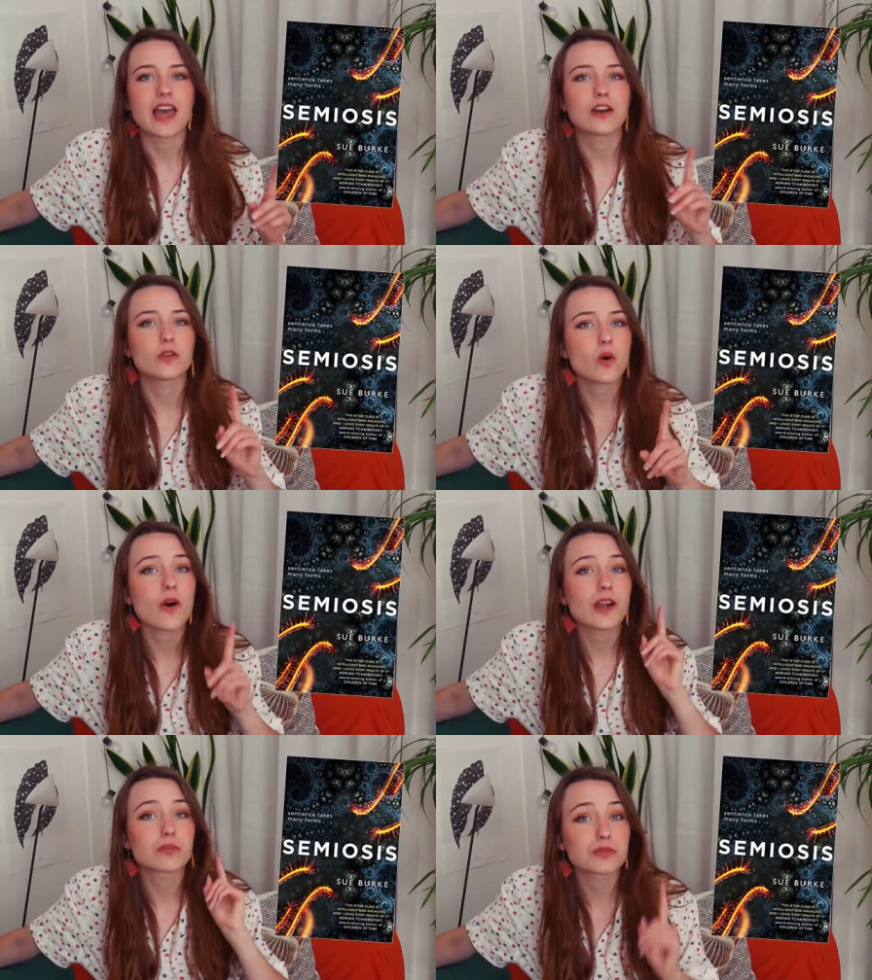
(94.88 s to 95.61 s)
And although
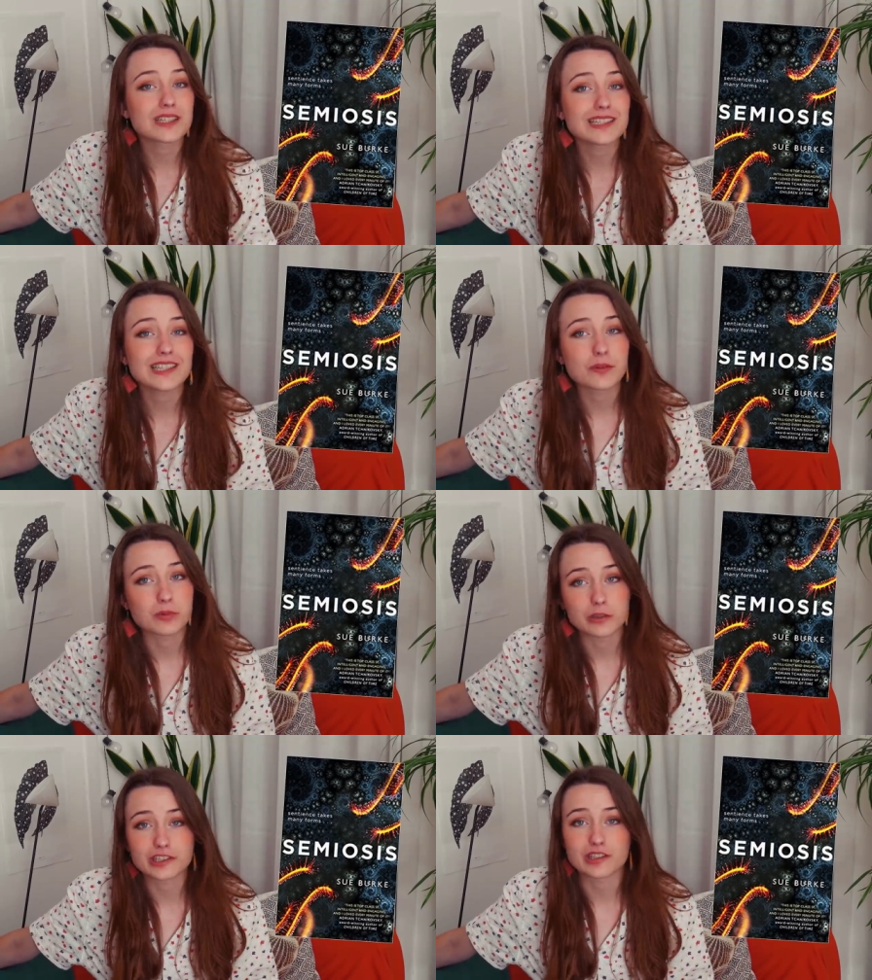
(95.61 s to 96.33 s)
I really
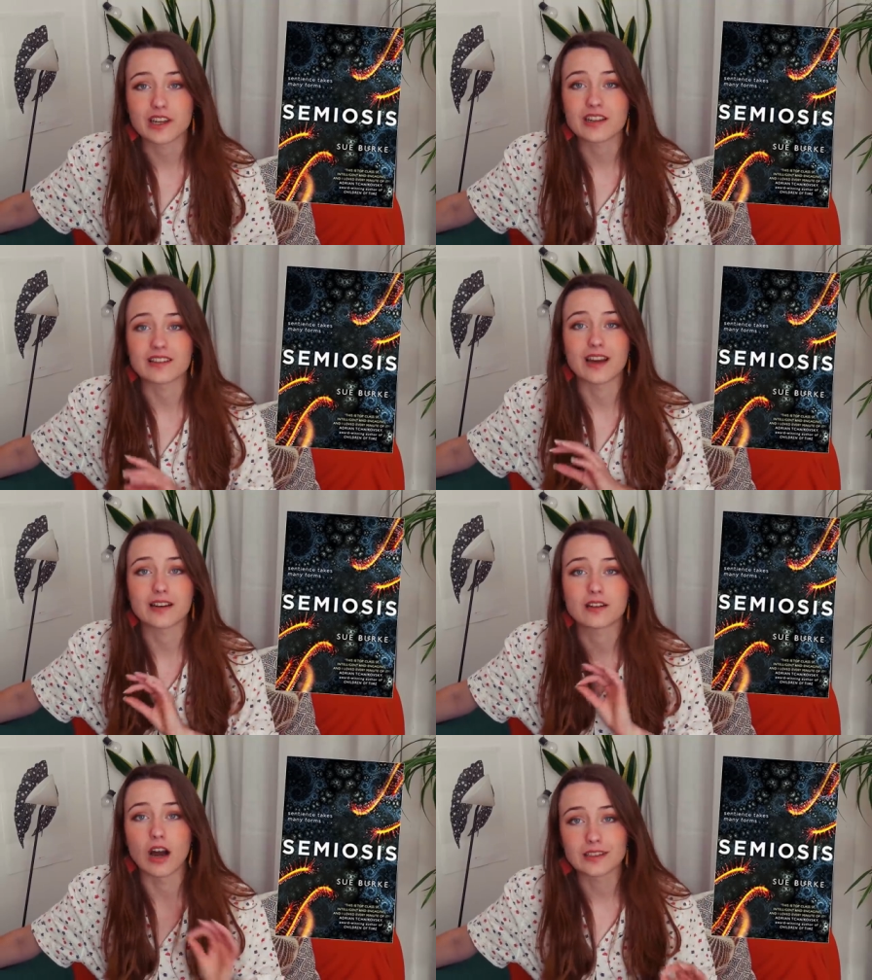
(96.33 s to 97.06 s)
appreciated
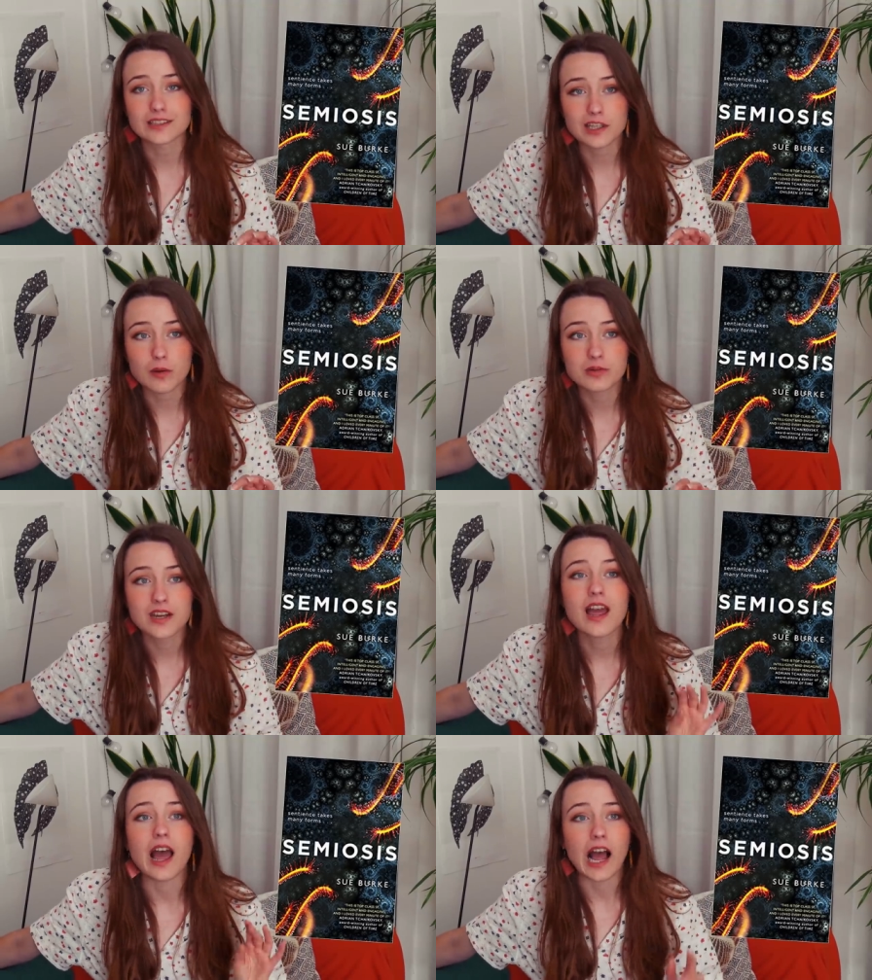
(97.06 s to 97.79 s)
that concept,